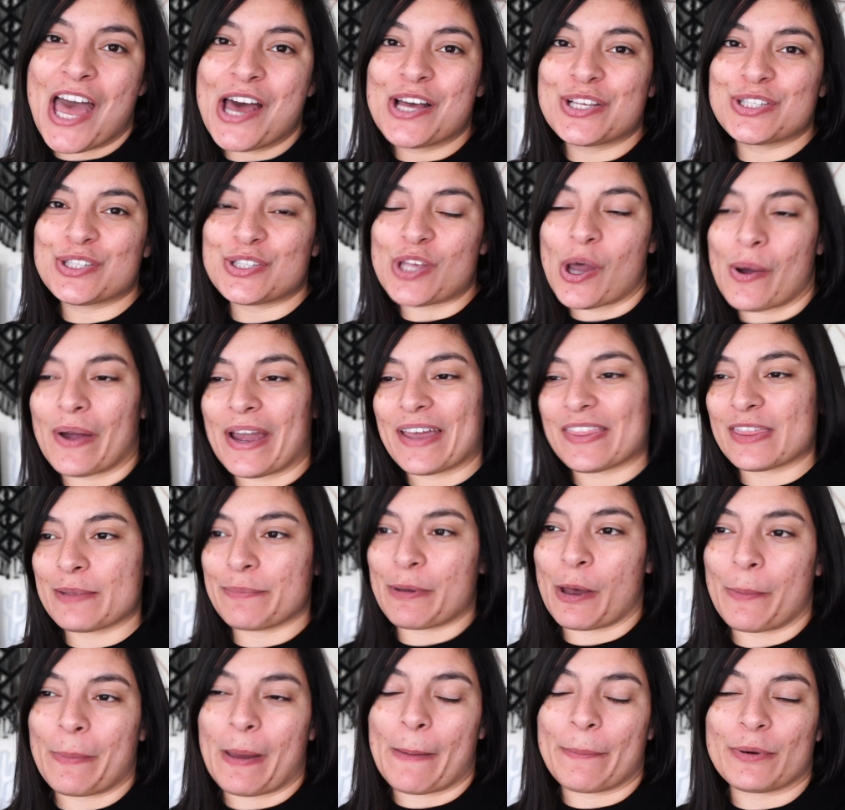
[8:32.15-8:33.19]
So I had the
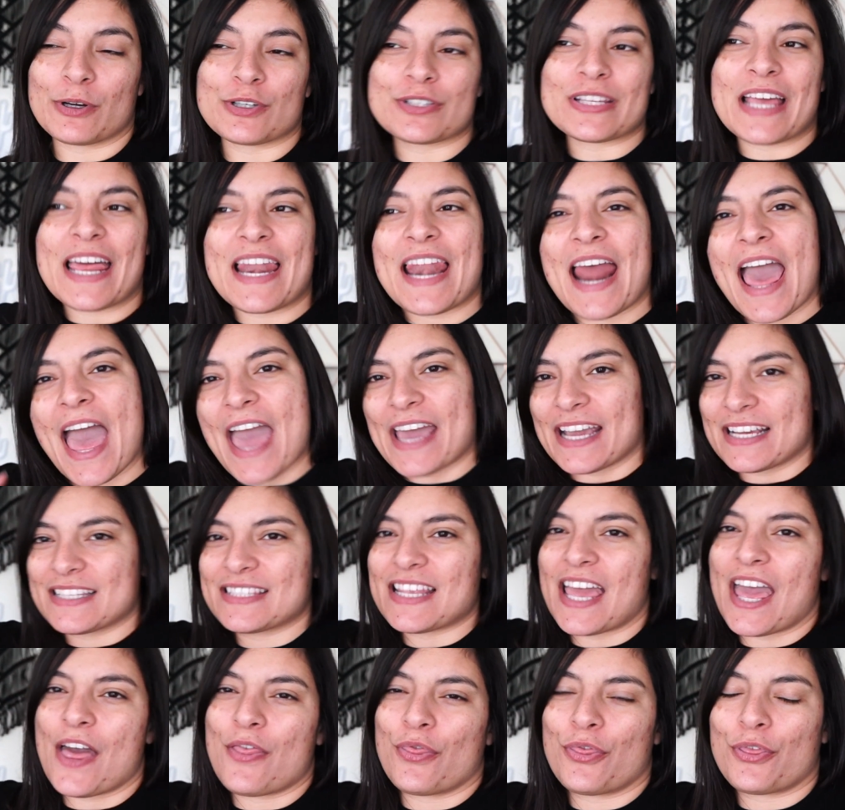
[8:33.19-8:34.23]
bell peppers and eggs
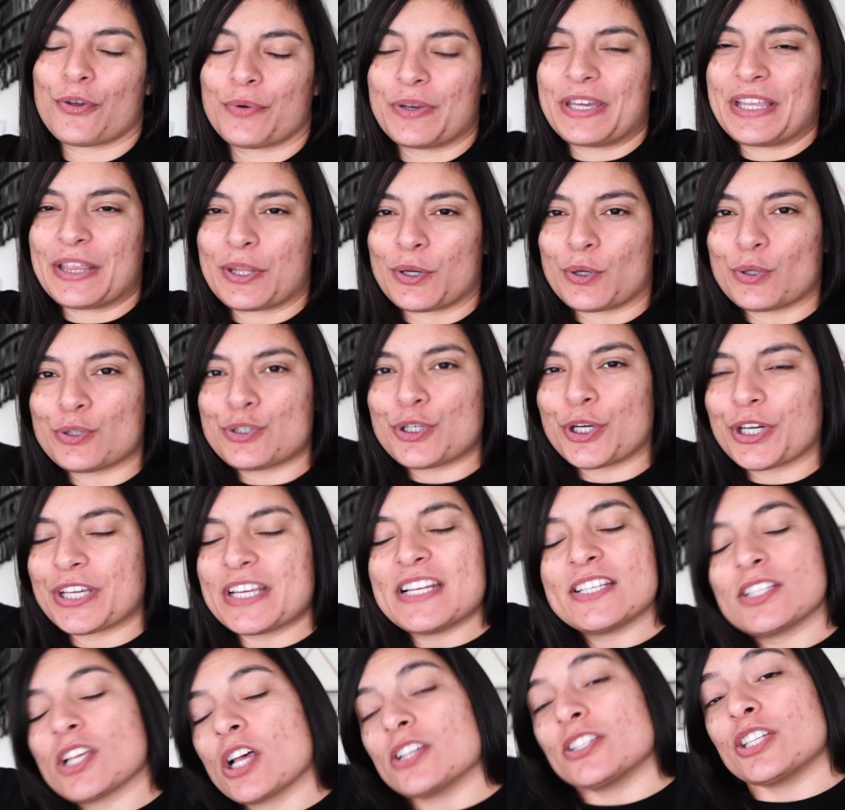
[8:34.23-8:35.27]
and three little
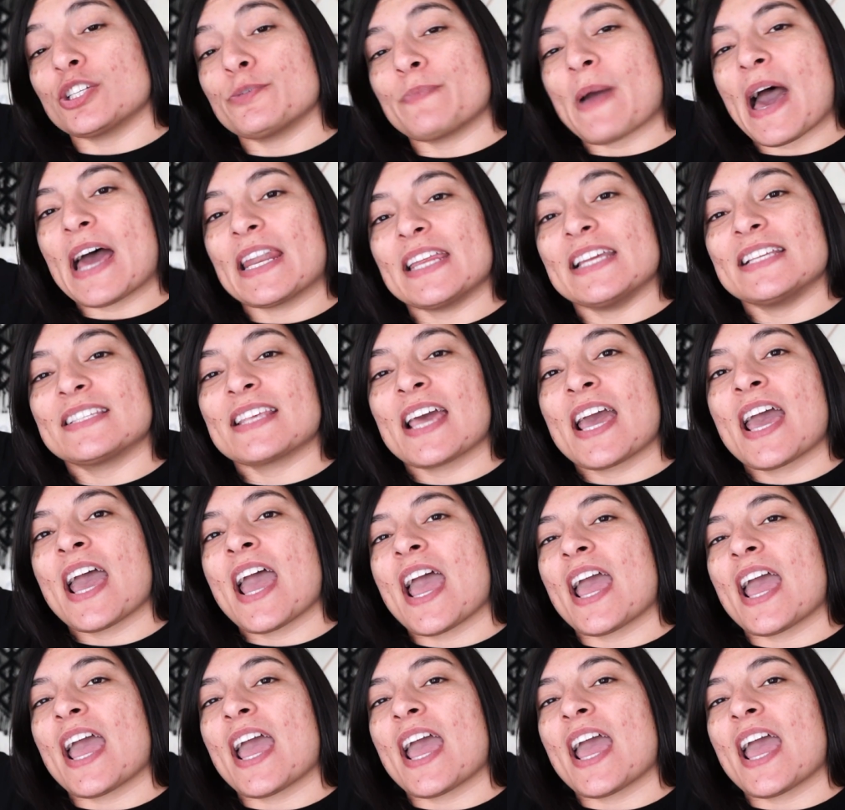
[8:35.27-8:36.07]
turkey sausage patties.